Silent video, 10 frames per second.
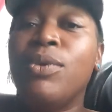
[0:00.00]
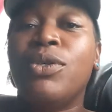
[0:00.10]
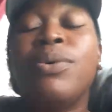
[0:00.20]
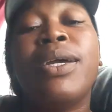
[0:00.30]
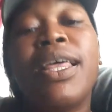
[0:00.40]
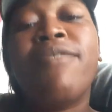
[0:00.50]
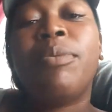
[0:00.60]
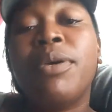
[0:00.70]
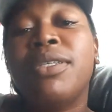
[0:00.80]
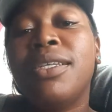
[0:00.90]
Would you rather have
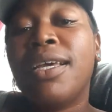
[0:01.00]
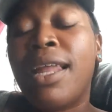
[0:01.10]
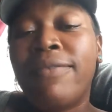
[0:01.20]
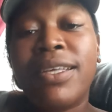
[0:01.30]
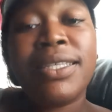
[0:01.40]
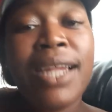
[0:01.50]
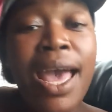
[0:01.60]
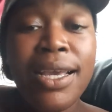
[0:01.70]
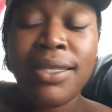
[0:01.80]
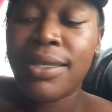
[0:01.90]
a person in your life that's
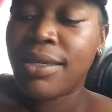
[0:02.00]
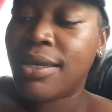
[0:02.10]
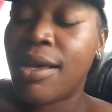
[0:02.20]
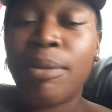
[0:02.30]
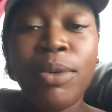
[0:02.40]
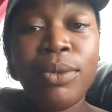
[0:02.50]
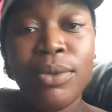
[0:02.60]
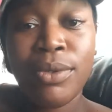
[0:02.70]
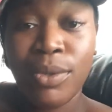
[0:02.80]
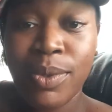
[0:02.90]
nice,
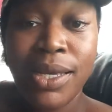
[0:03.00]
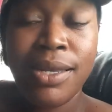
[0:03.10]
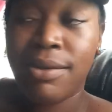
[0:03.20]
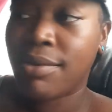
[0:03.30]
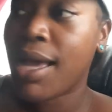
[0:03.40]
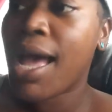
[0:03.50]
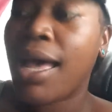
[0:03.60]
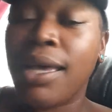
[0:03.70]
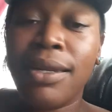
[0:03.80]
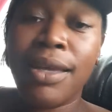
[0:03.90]
humble, sweet,
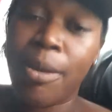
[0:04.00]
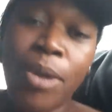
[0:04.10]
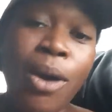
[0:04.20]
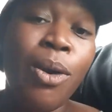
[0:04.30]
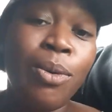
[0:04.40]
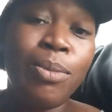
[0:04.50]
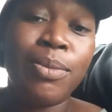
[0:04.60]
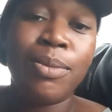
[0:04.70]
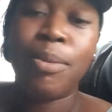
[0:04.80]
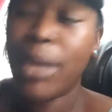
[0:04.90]
kind, coming home,
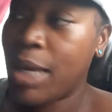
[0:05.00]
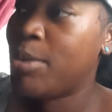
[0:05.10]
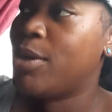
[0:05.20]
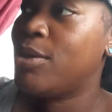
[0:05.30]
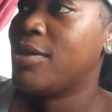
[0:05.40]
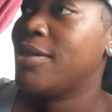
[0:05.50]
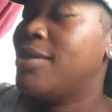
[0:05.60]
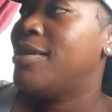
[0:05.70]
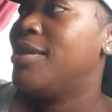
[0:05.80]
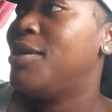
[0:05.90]
paying bills,
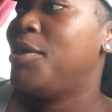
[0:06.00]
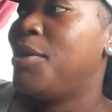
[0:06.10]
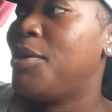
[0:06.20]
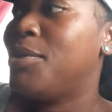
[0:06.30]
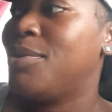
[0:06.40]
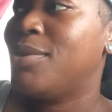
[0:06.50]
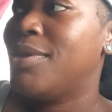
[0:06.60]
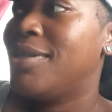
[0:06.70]
you know,